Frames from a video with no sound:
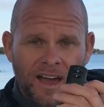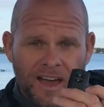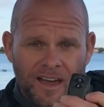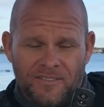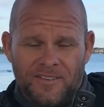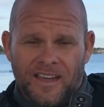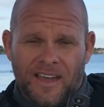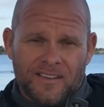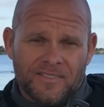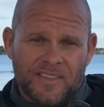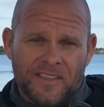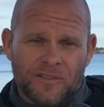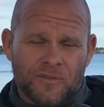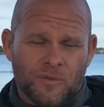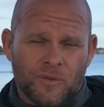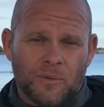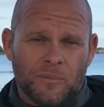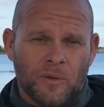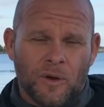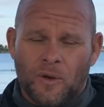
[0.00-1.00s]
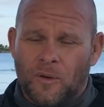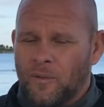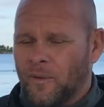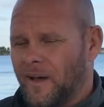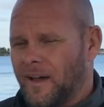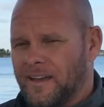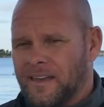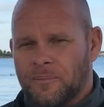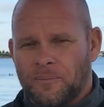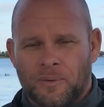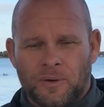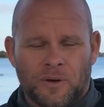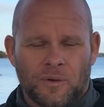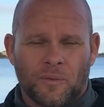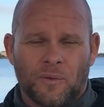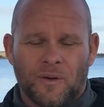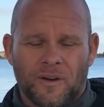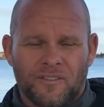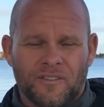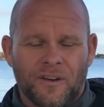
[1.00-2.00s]
I've got this remote, I can put
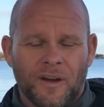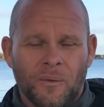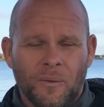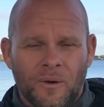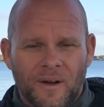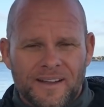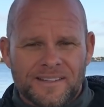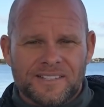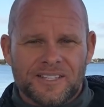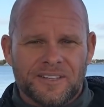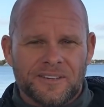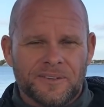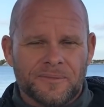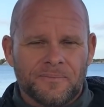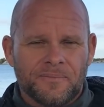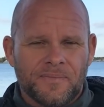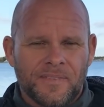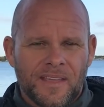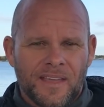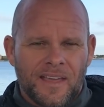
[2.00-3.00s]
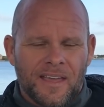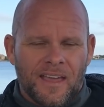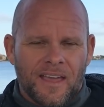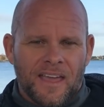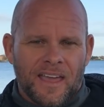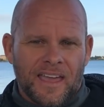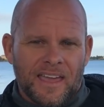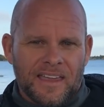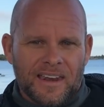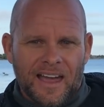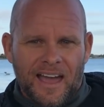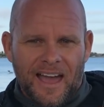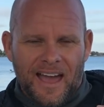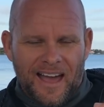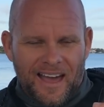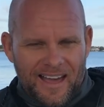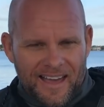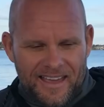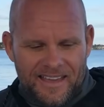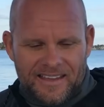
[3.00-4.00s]
it wherever I want to, and
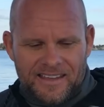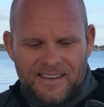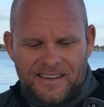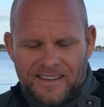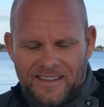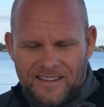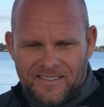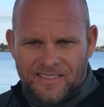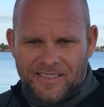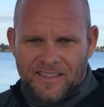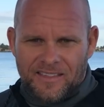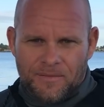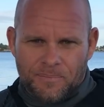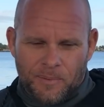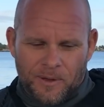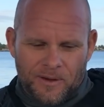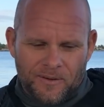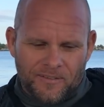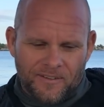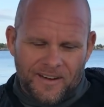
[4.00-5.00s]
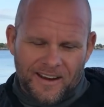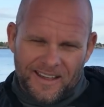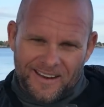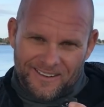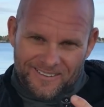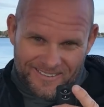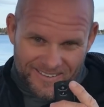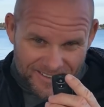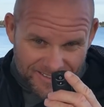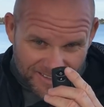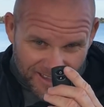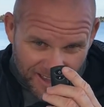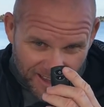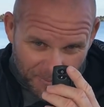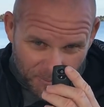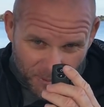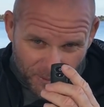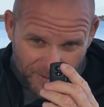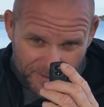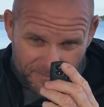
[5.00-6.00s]
I can hit this button right here, this
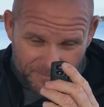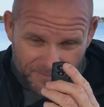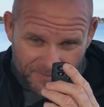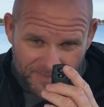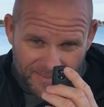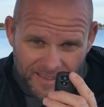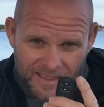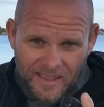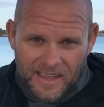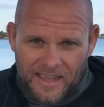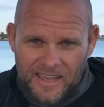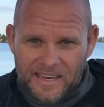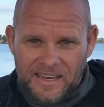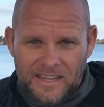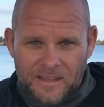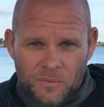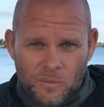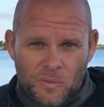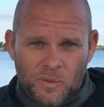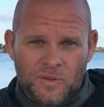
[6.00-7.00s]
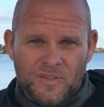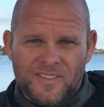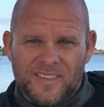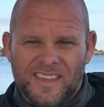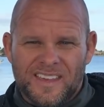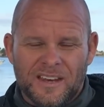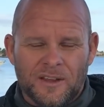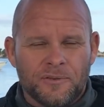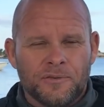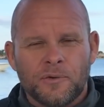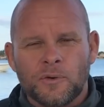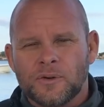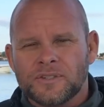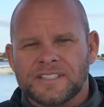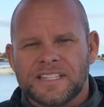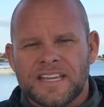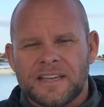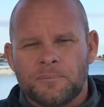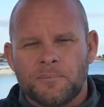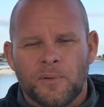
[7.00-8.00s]
top one, and it will send a
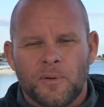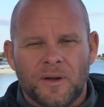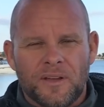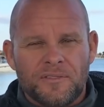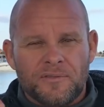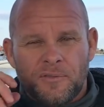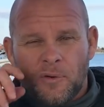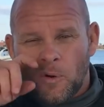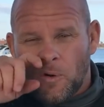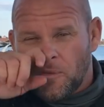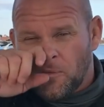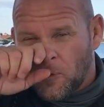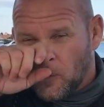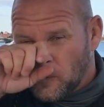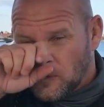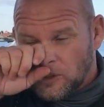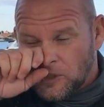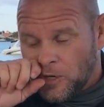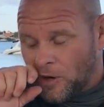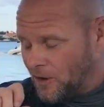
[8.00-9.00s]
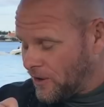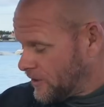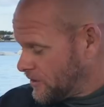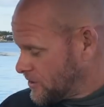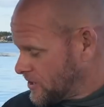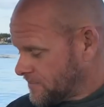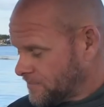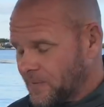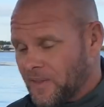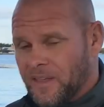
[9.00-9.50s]
fourteen point four volt charge